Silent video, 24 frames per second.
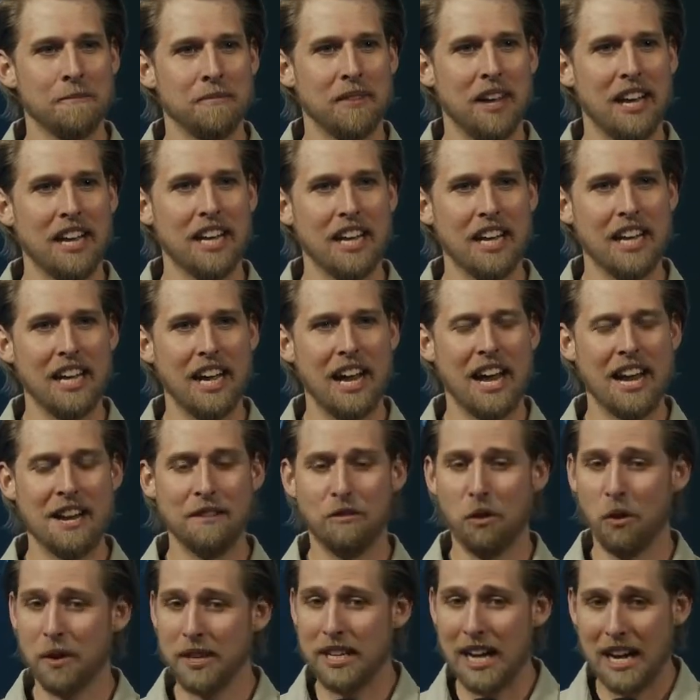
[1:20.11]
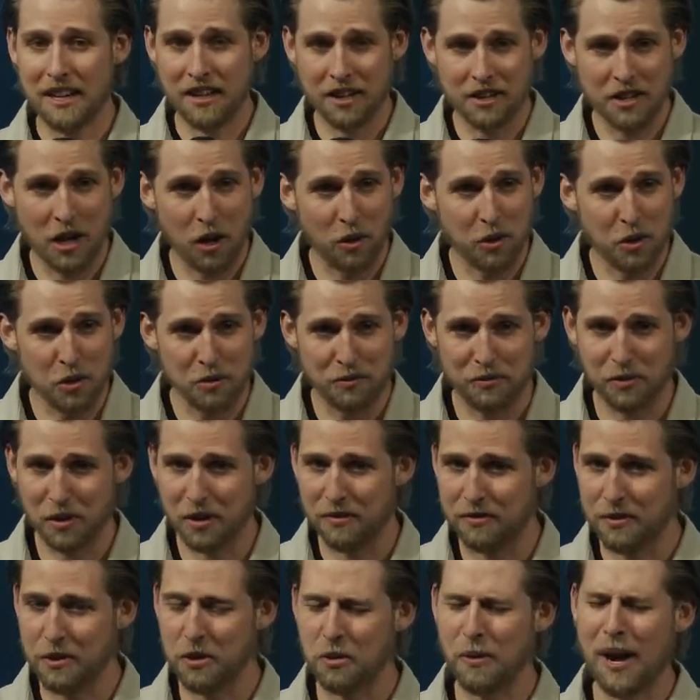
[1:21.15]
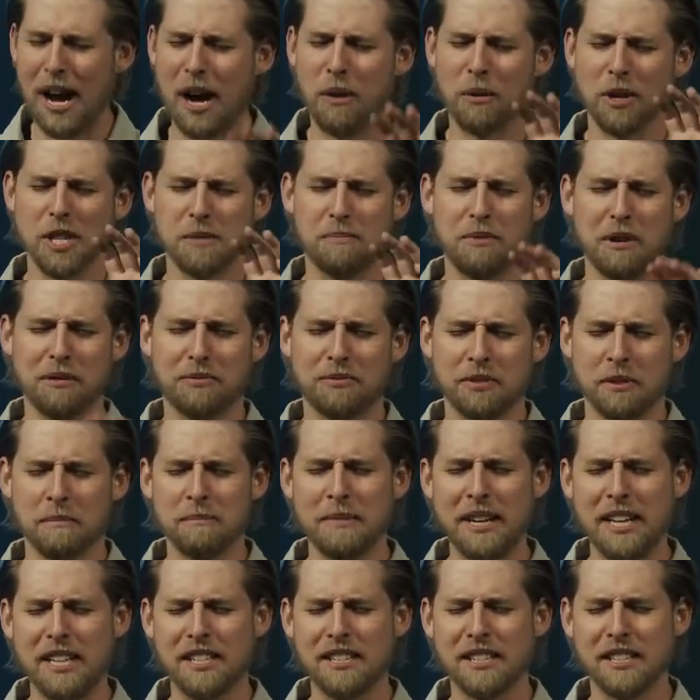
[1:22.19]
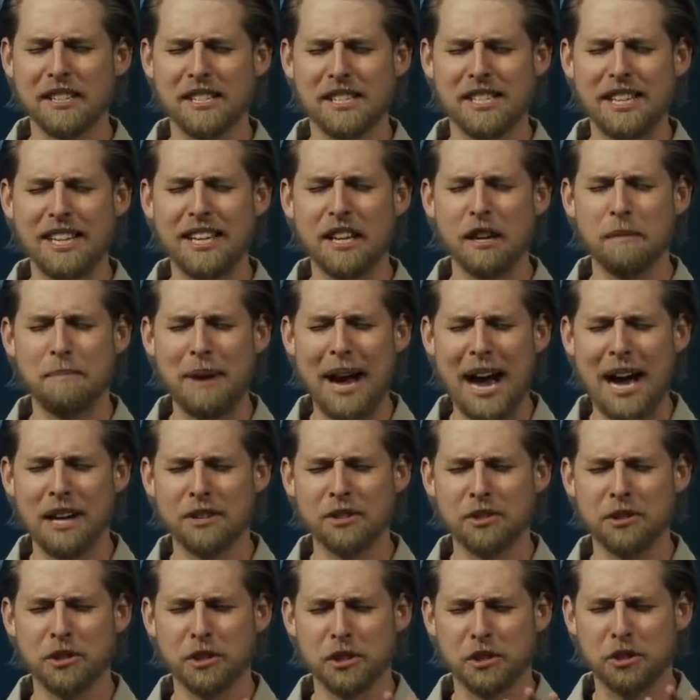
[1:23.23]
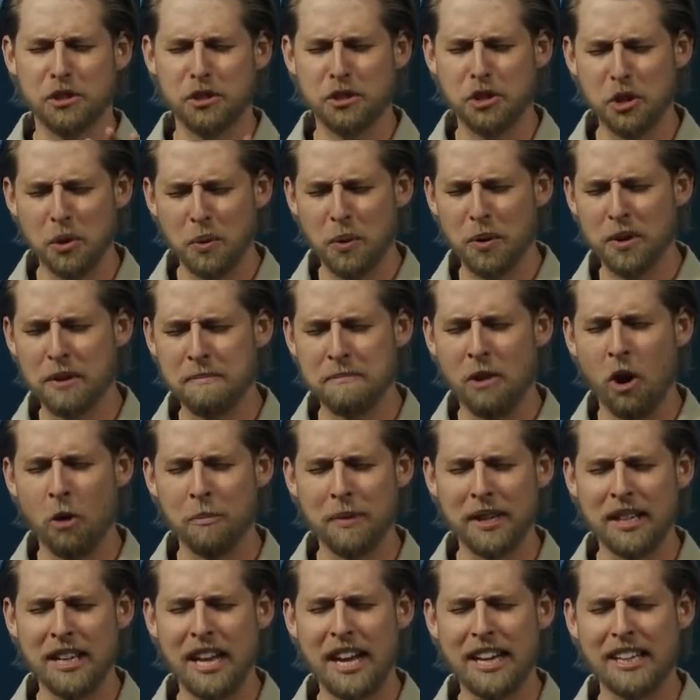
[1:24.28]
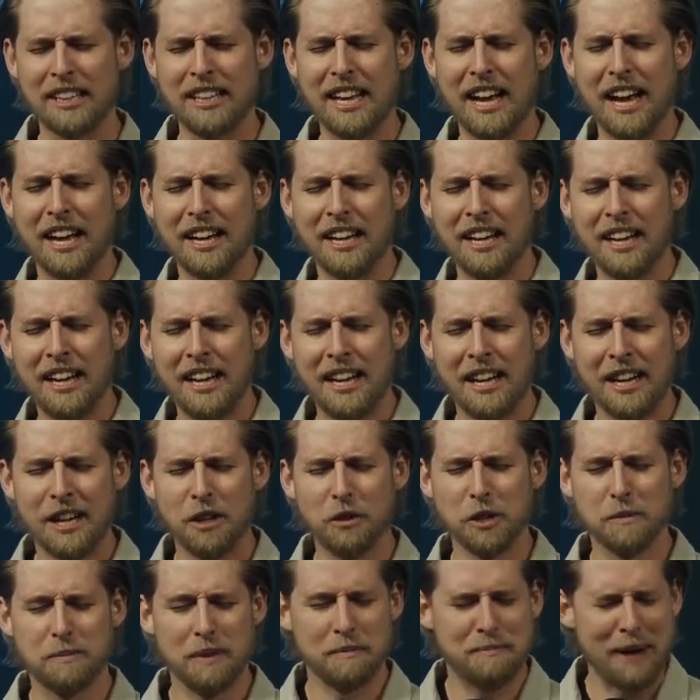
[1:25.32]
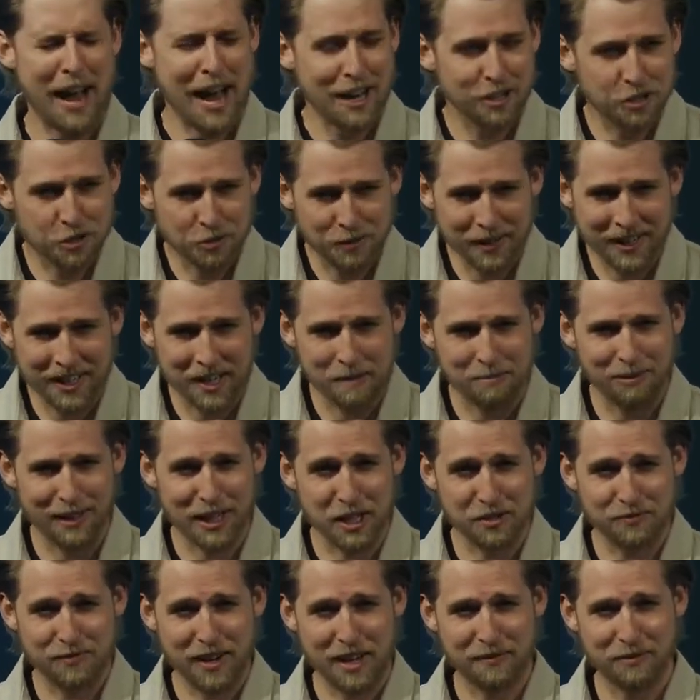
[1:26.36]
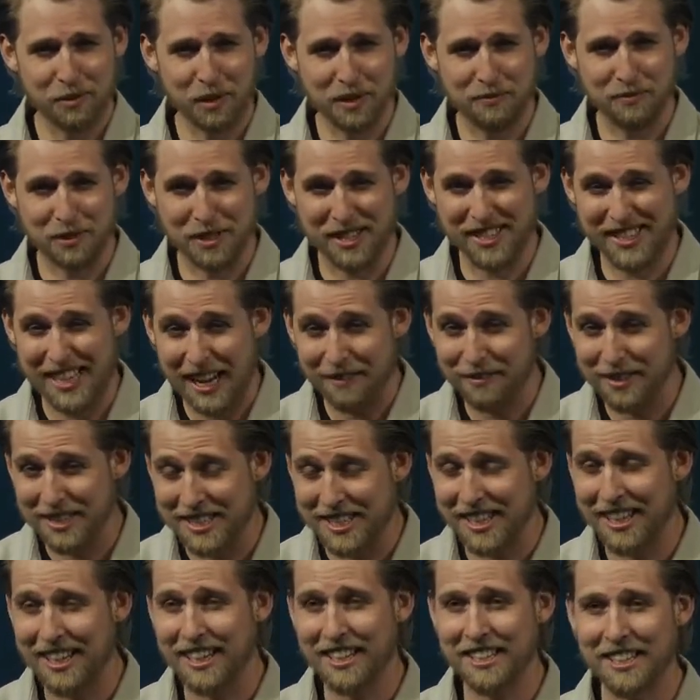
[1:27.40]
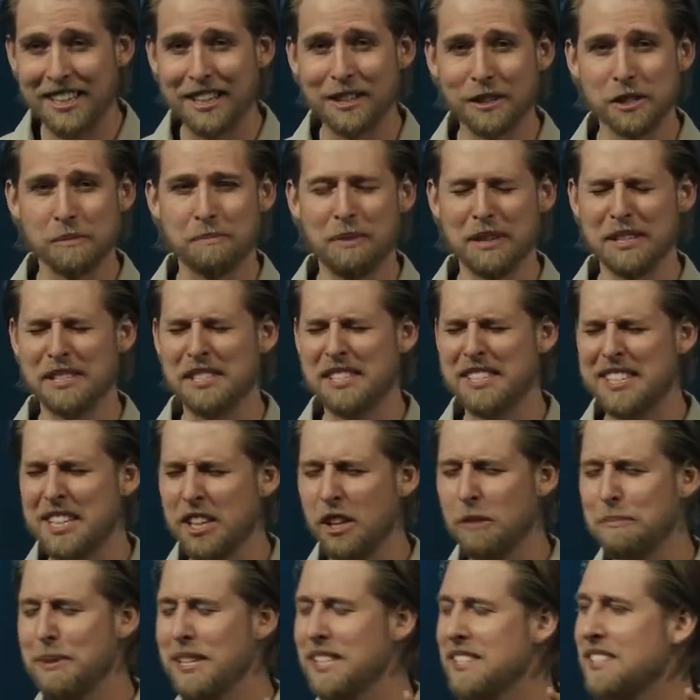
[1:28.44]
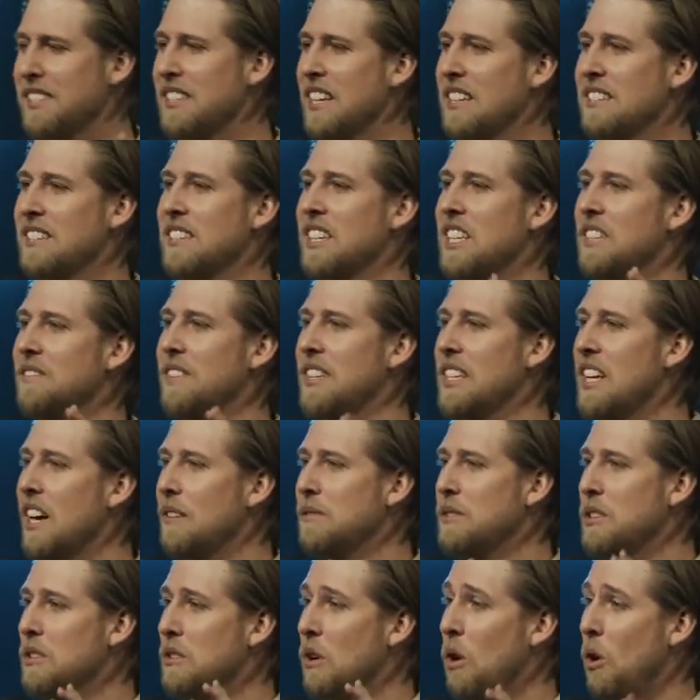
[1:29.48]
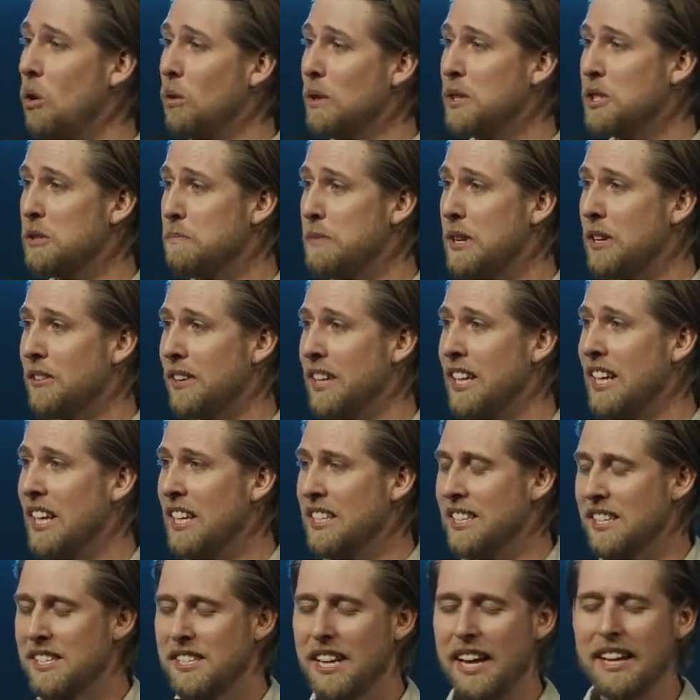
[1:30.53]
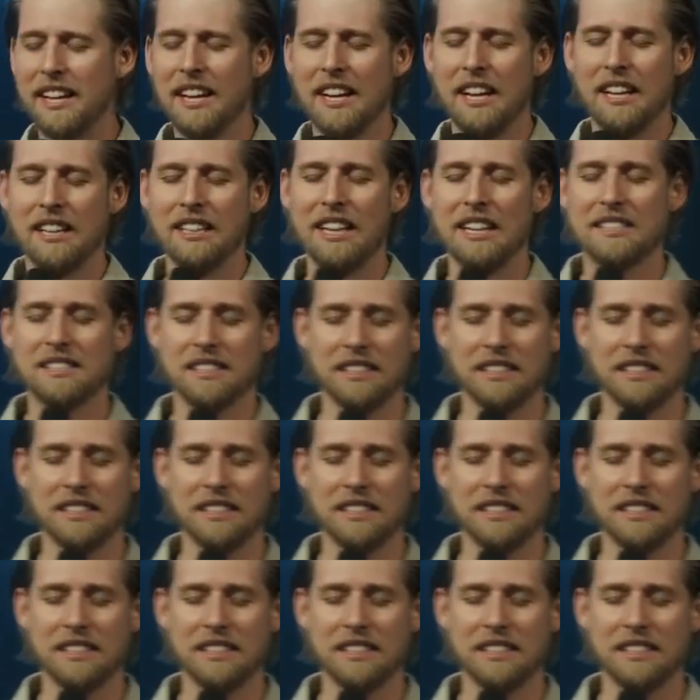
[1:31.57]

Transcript: And I've only gotten to know you for a few hours, but for me to see a pastor steward a moment like that, who's been pastoring at a place faithfully for 17 years, but still be sensitive enough to the Holy Spirit to say, let's